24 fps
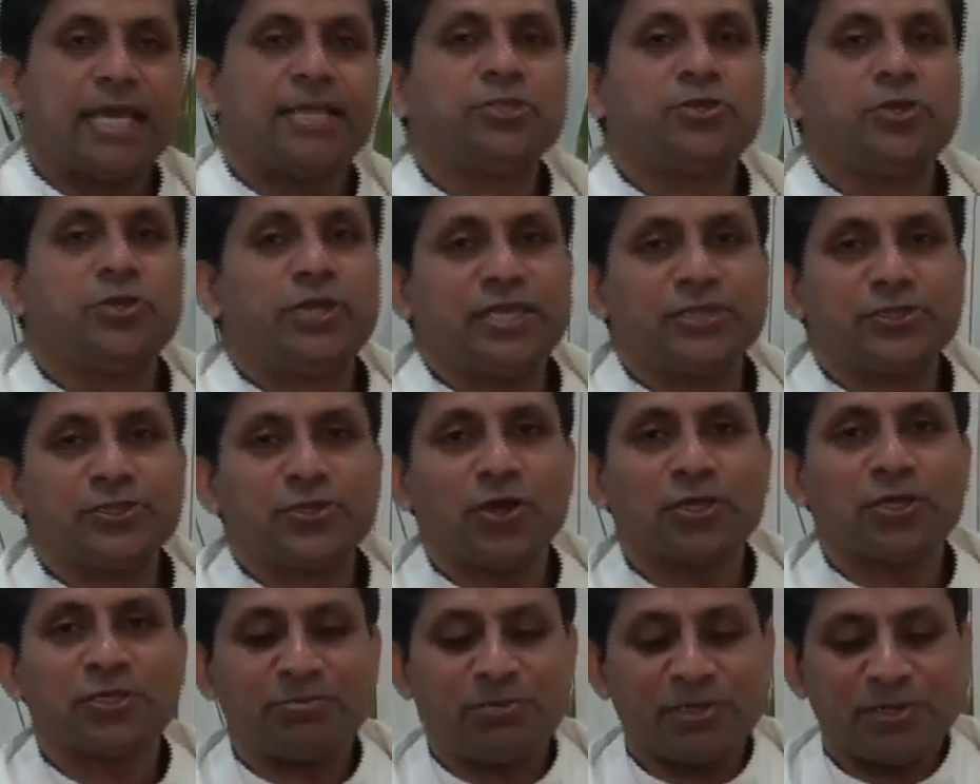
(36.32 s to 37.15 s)
today's
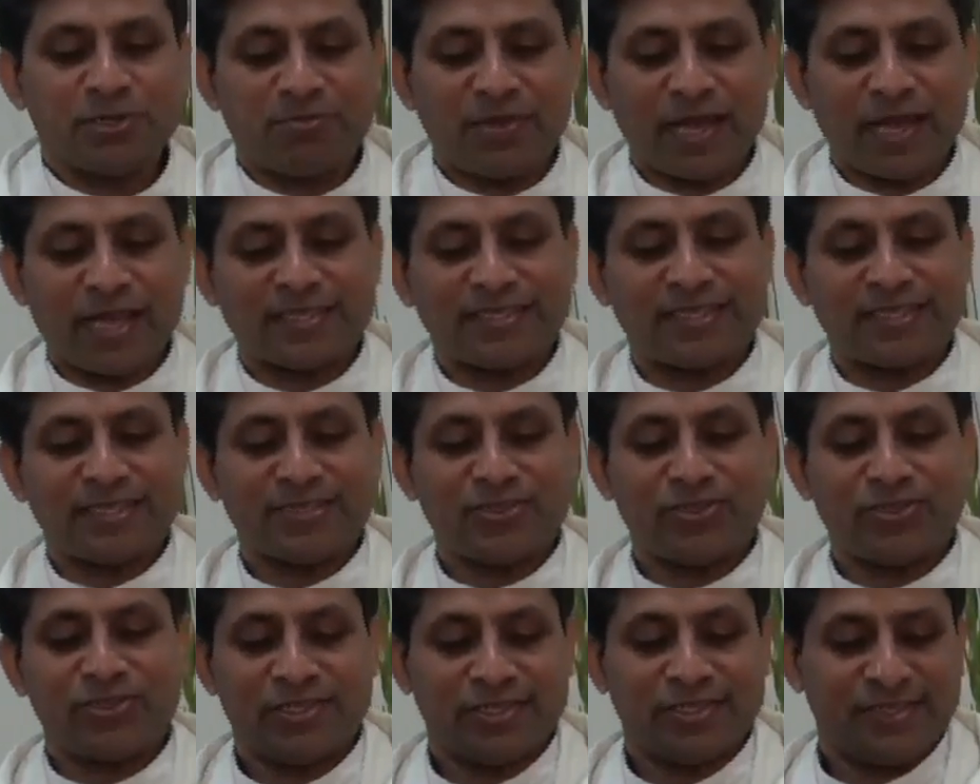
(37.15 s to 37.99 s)
gospel
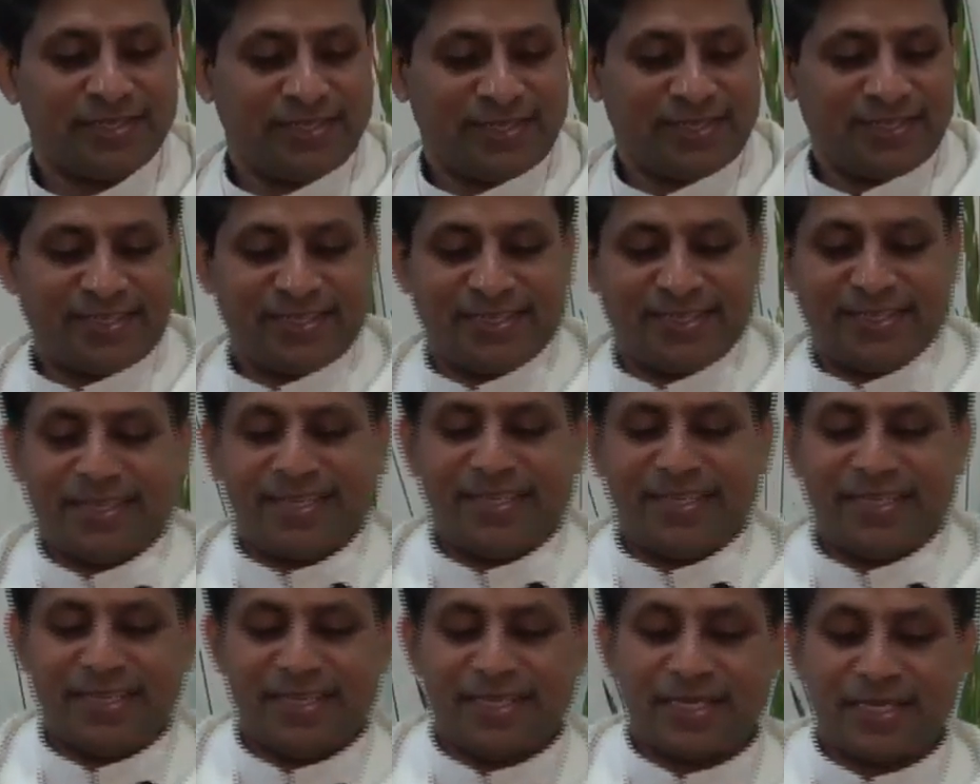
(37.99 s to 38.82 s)
passage.
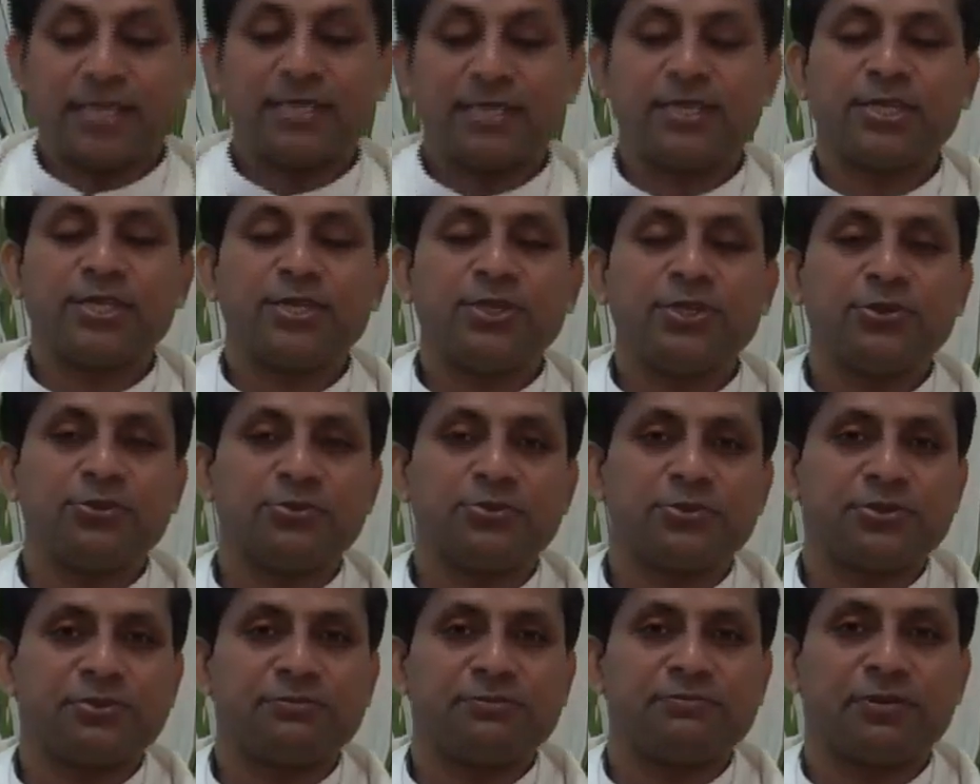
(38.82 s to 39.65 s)
It
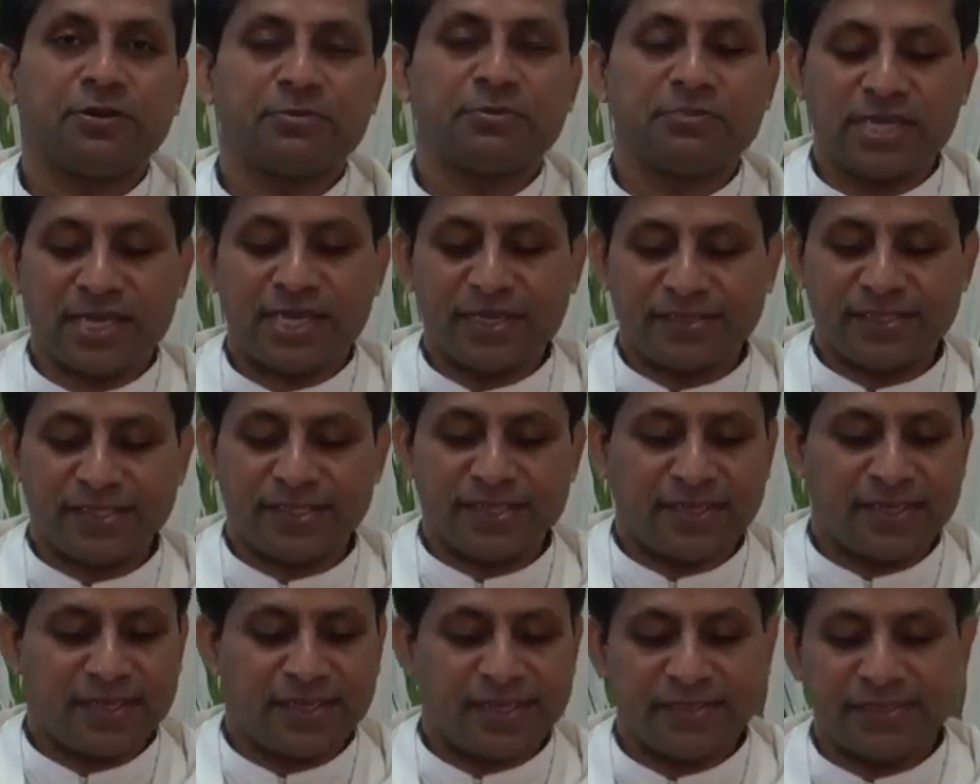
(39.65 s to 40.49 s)
continues from
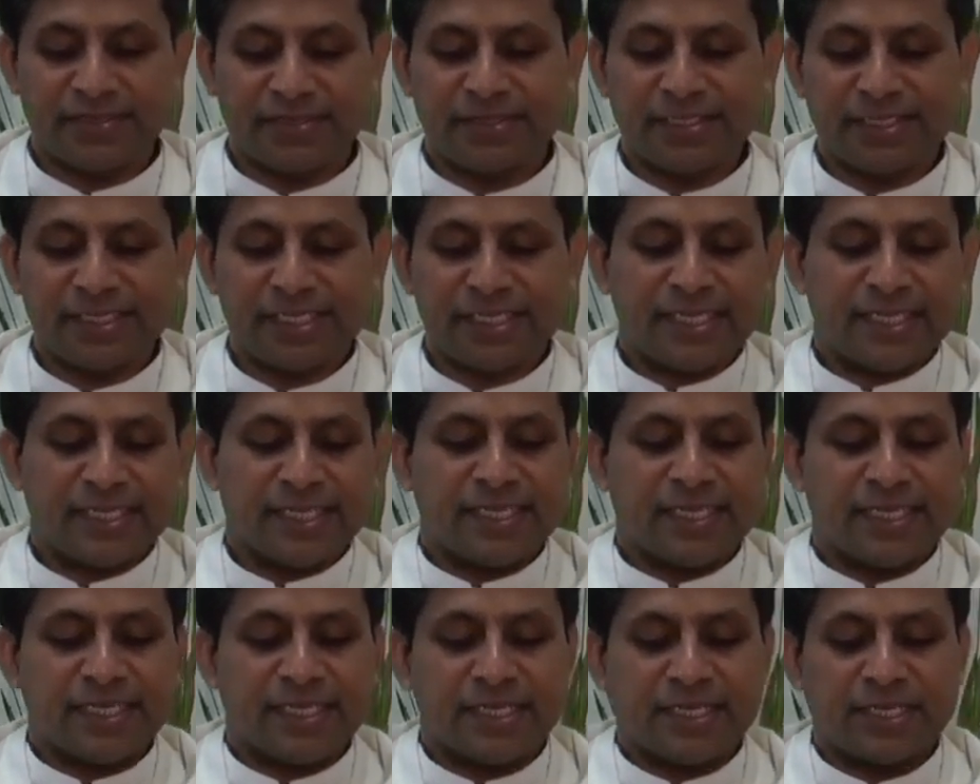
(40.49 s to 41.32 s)
yesterday's
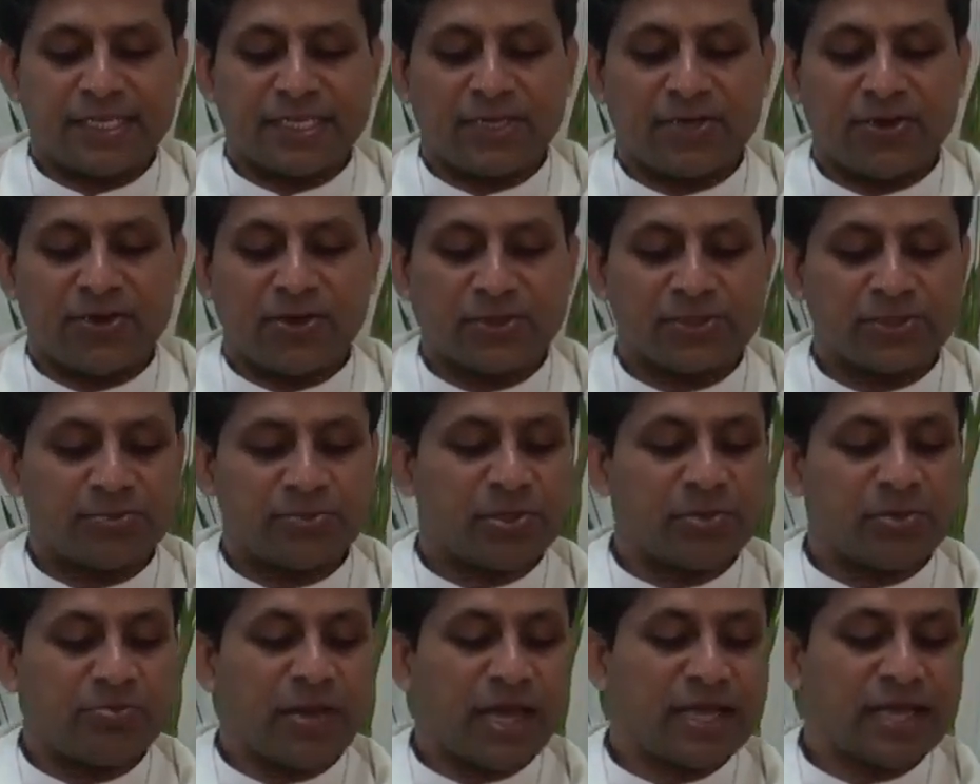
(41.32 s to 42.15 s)

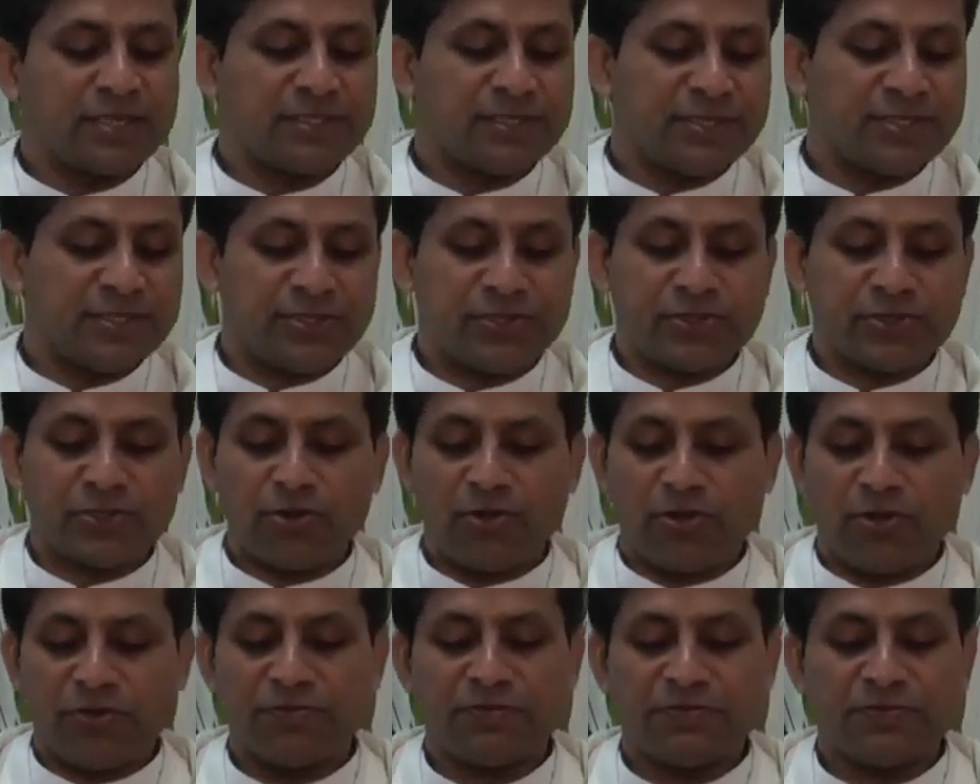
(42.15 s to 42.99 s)
gospel passage
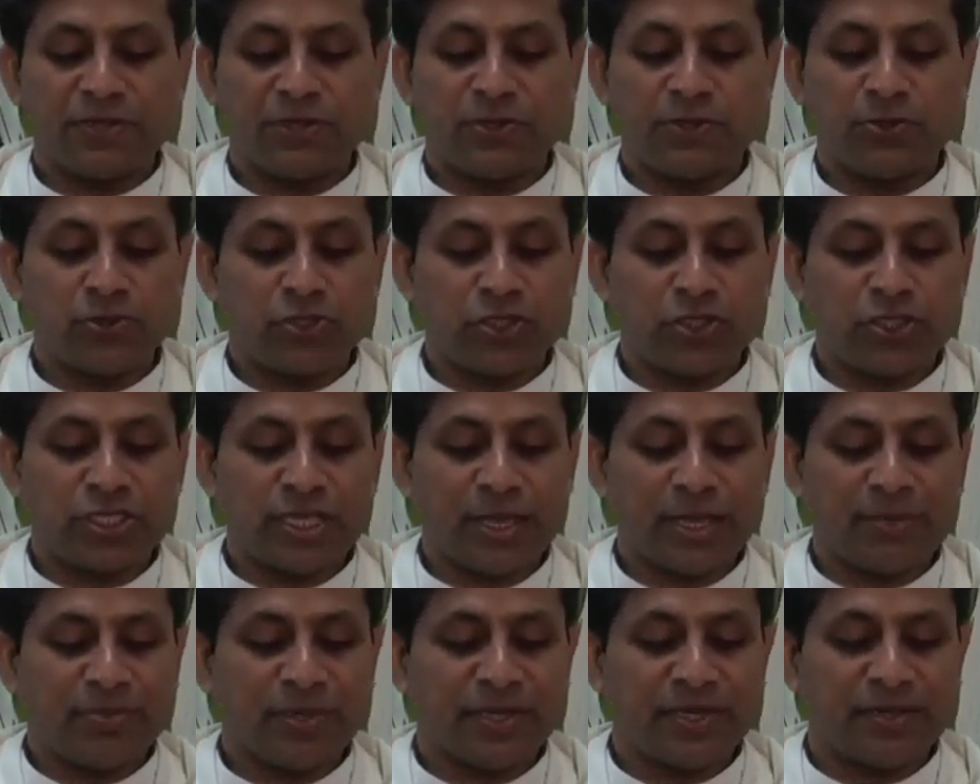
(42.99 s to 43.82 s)
of the Good
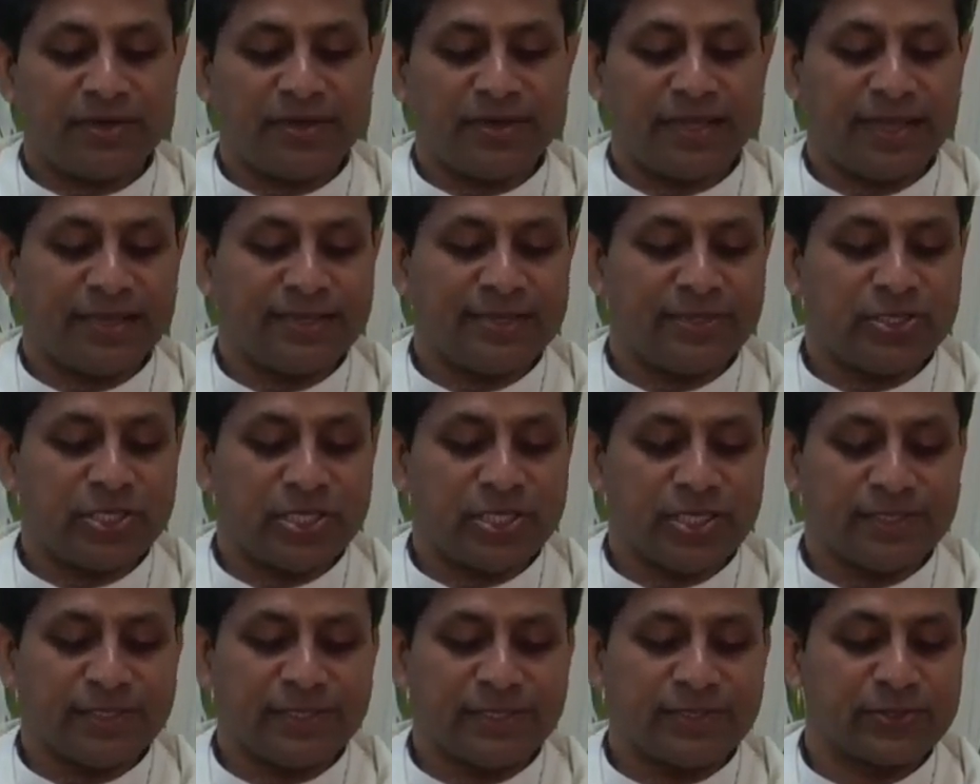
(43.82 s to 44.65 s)
Shepherd, and
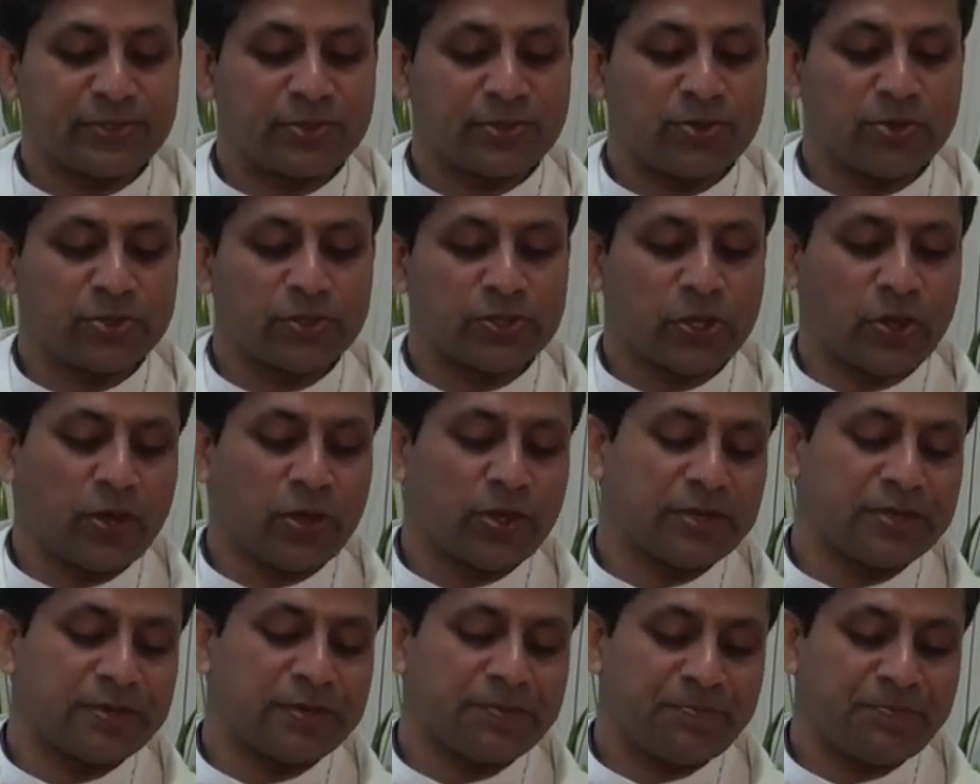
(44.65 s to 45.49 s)
Jesus goes on